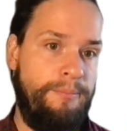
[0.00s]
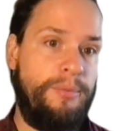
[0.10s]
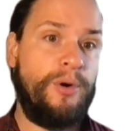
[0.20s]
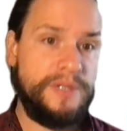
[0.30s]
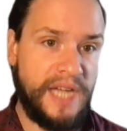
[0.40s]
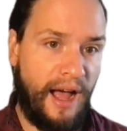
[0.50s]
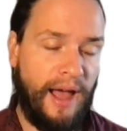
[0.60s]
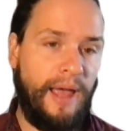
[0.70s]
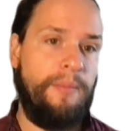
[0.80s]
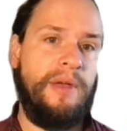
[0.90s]
per
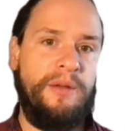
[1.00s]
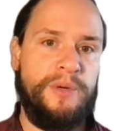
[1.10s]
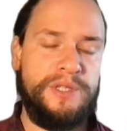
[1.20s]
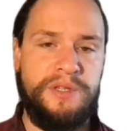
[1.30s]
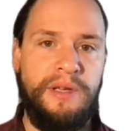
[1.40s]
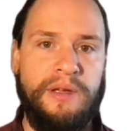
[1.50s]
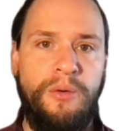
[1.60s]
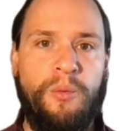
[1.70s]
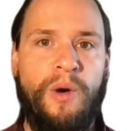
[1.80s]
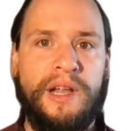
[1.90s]
time at which they
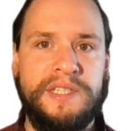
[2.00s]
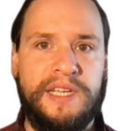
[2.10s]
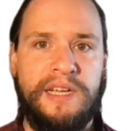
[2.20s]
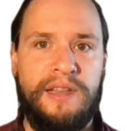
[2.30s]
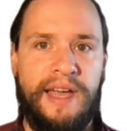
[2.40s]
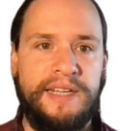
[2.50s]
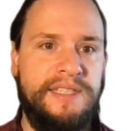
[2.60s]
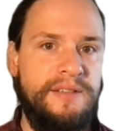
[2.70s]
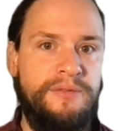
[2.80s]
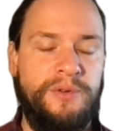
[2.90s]
want to
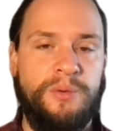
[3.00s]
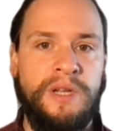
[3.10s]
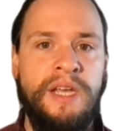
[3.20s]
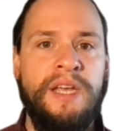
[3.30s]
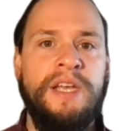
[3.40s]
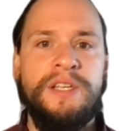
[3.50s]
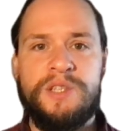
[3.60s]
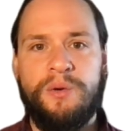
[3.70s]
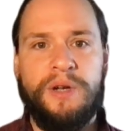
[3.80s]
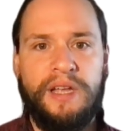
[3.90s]
collect food.
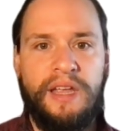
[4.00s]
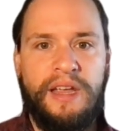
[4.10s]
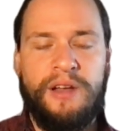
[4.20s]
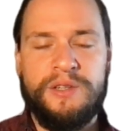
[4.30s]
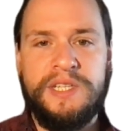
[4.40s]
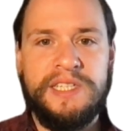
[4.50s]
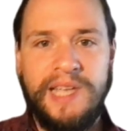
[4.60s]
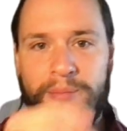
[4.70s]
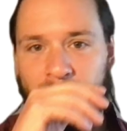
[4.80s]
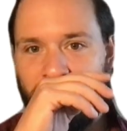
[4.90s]
So here's an
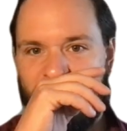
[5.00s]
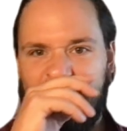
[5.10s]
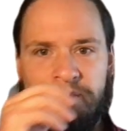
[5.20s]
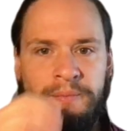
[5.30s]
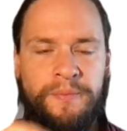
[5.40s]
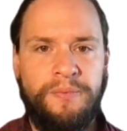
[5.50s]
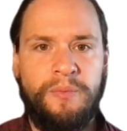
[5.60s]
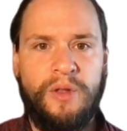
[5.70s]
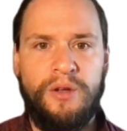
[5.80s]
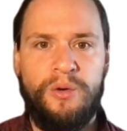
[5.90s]
example from
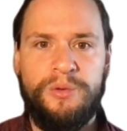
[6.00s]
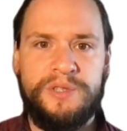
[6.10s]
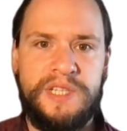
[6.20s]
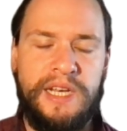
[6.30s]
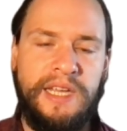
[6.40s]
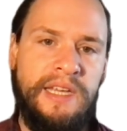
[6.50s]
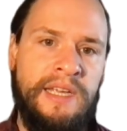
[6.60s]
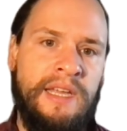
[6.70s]
an older study